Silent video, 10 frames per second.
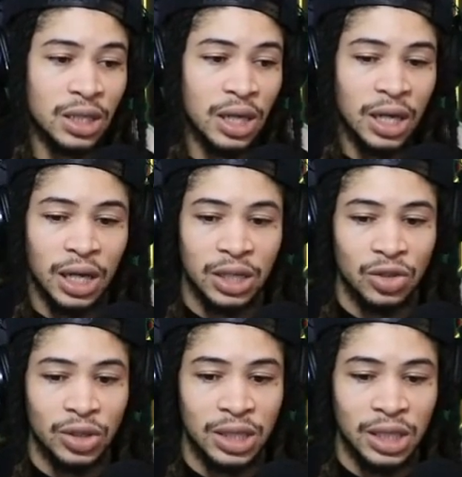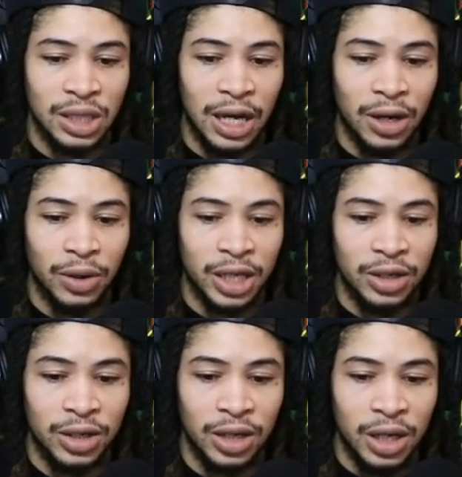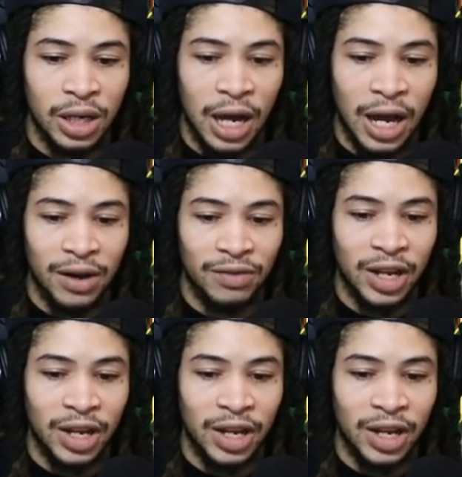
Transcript: As you can see down here, I have not